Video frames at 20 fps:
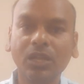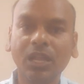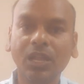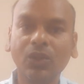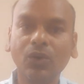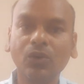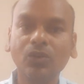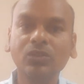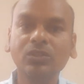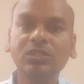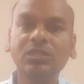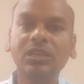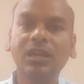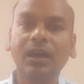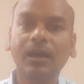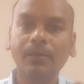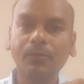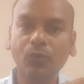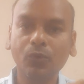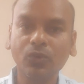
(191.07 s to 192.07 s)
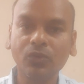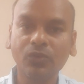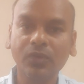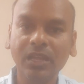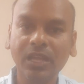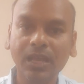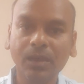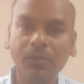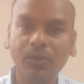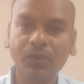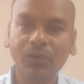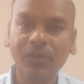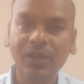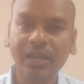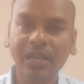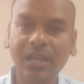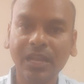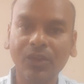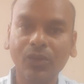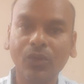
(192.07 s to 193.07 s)
the loans. Don't worry about
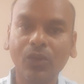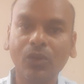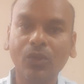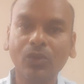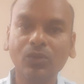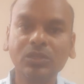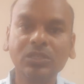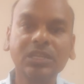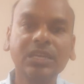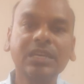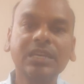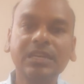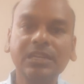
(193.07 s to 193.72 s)
1 crore loans.